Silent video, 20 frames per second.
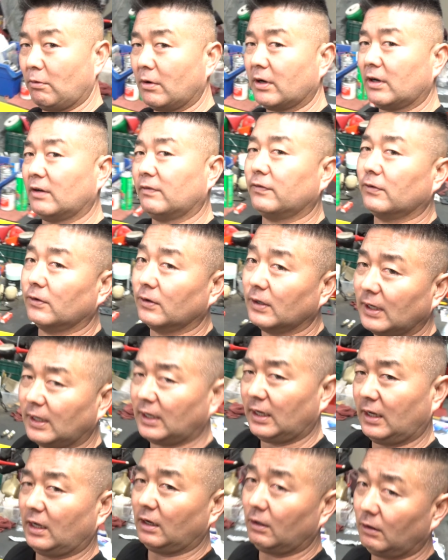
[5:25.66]
wonderful.
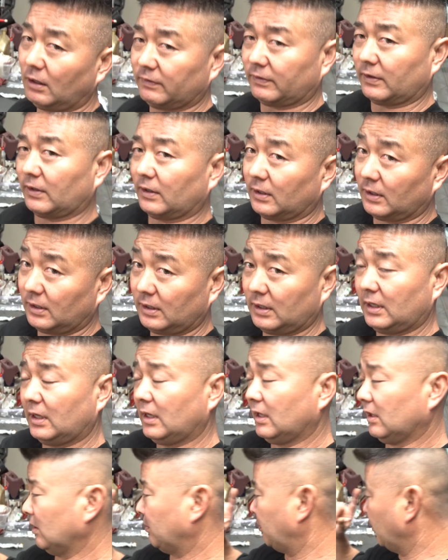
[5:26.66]
However,
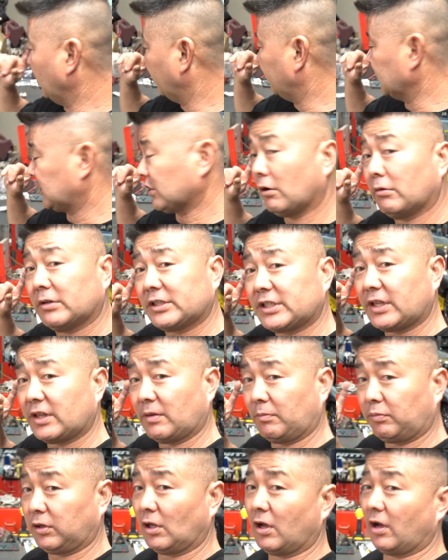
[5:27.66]
the proof is always in
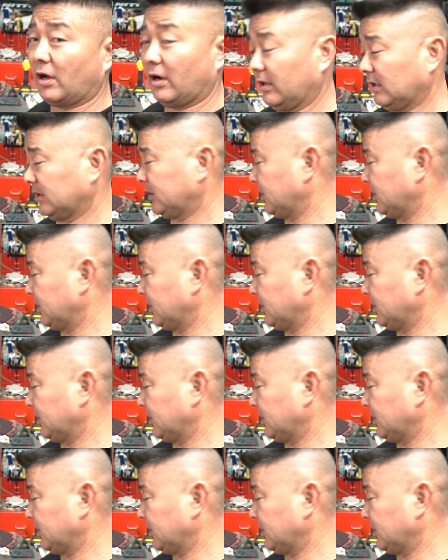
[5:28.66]
the plug.